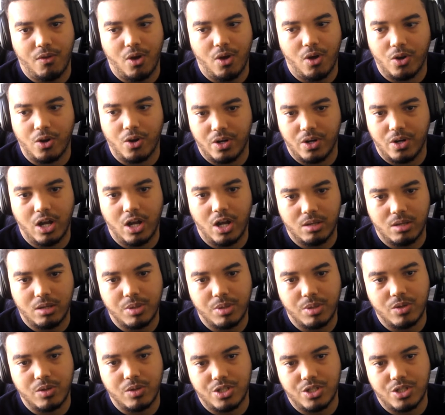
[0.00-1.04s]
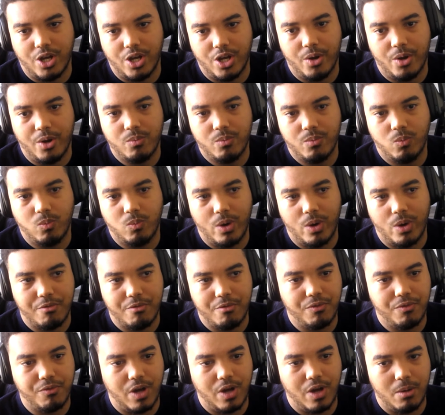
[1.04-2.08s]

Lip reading: on a computer with